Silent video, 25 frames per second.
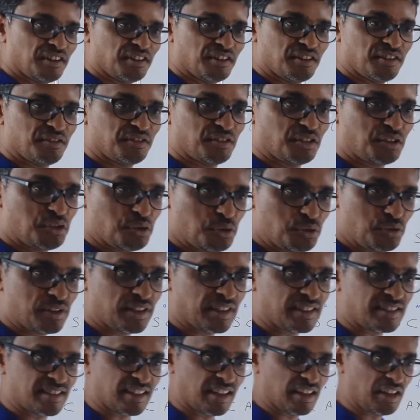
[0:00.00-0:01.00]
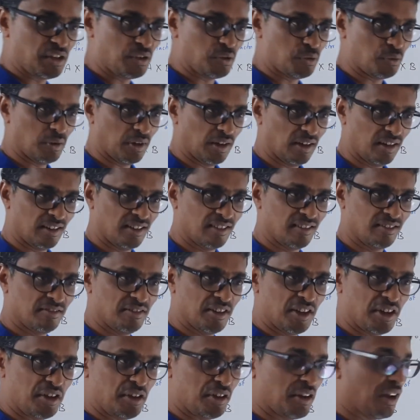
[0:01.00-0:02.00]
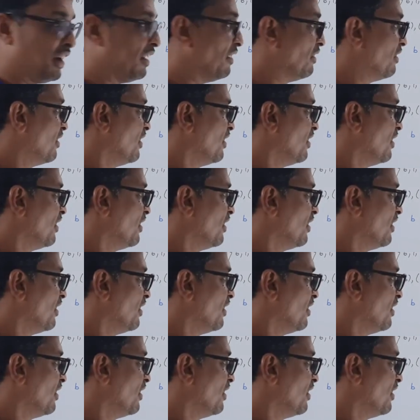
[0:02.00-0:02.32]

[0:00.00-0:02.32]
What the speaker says: if two sets are equal, where you have